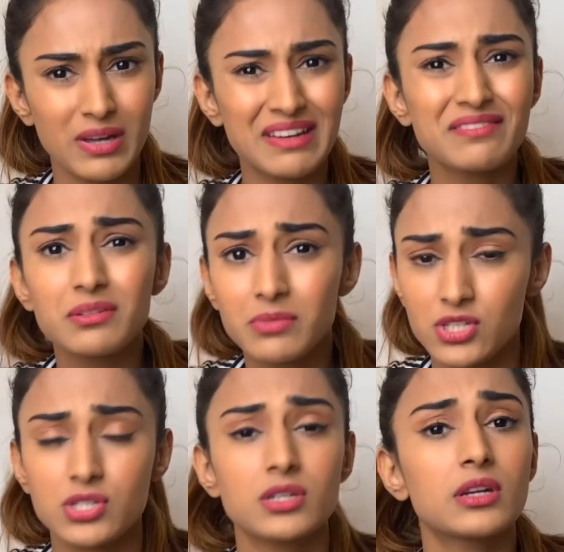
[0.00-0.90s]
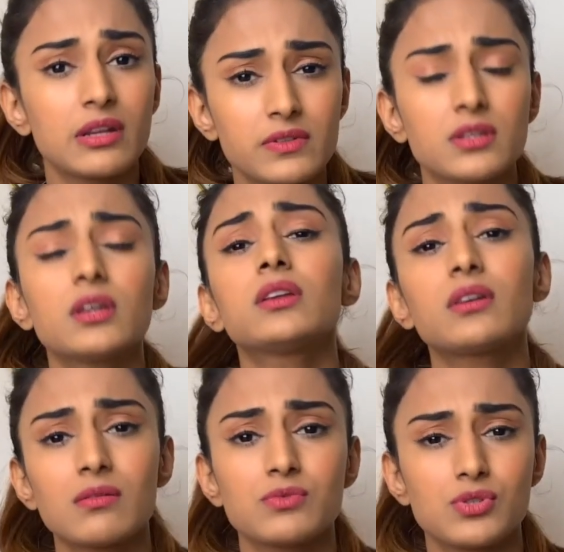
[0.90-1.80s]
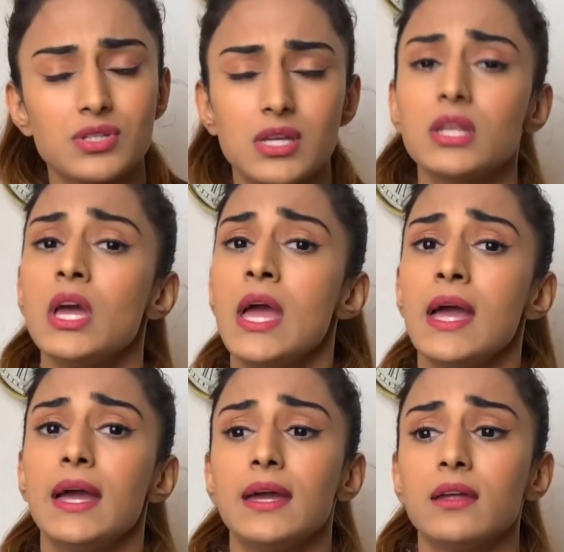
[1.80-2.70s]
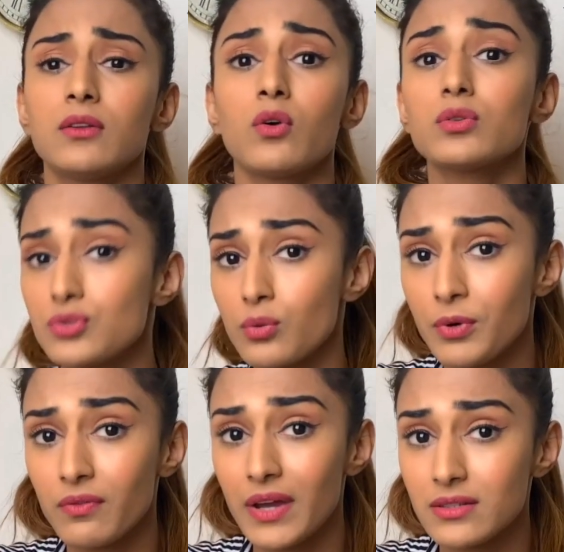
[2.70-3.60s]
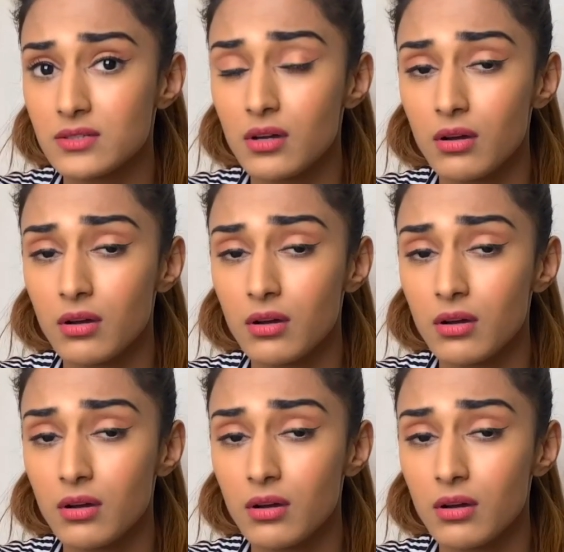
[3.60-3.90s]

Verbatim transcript: inflammation and everything. It calms your skin and also provides